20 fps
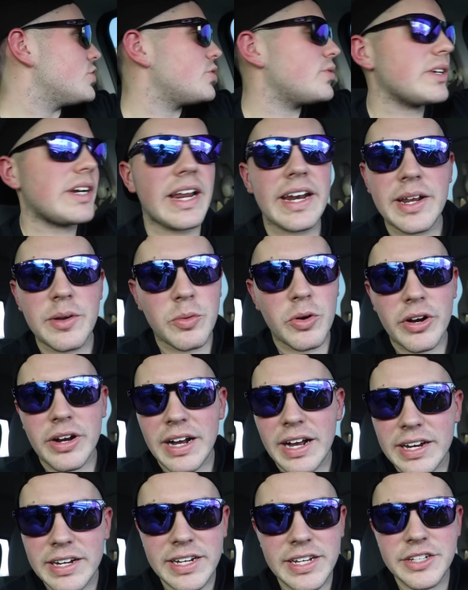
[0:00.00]
doing any work
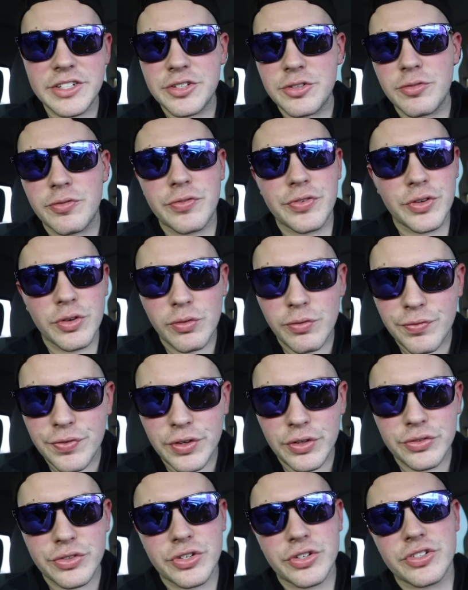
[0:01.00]
I need to, fuel
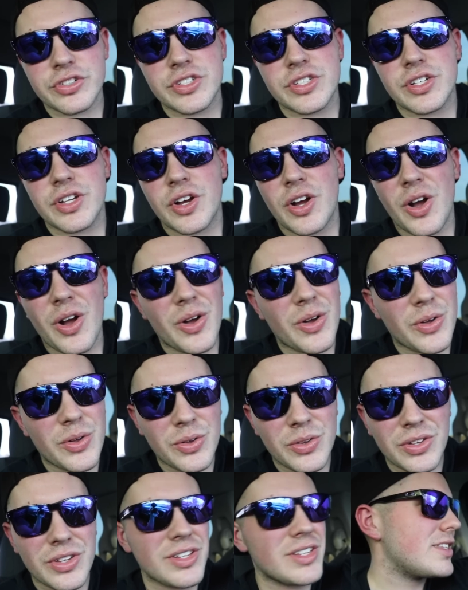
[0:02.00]
filters,
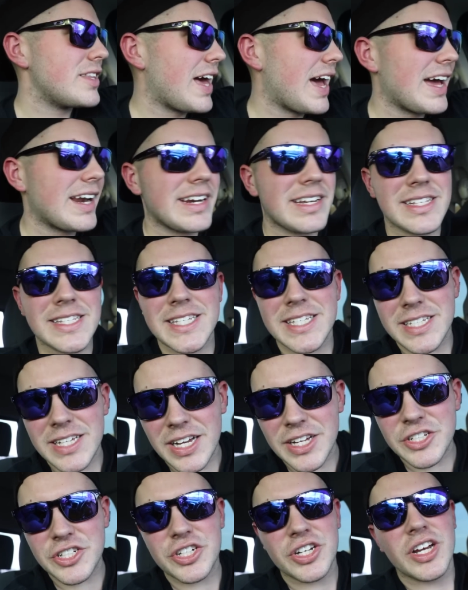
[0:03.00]
all that and
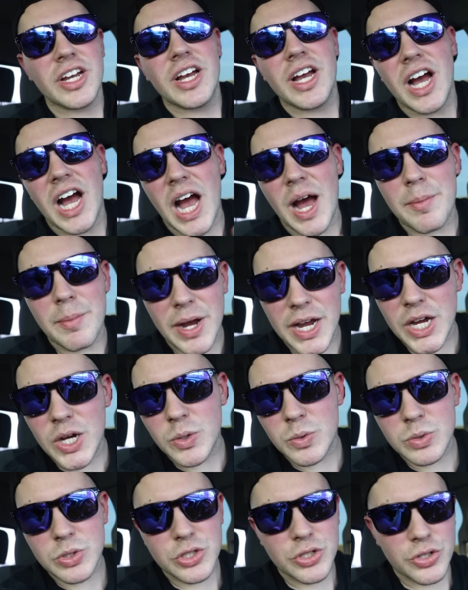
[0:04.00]
such on my own